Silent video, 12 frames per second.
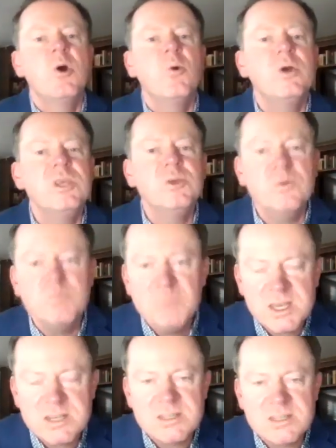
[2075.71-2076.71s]
what you would
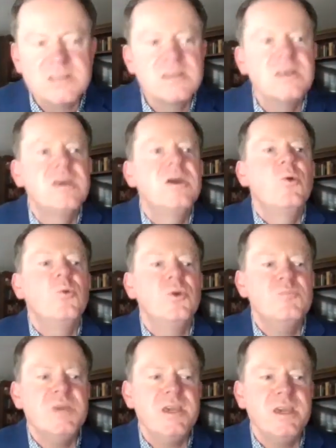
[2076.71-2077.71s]
miss
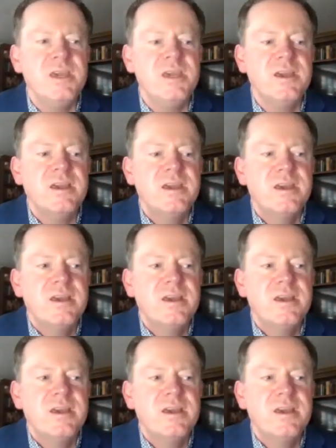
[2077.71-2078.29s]
would be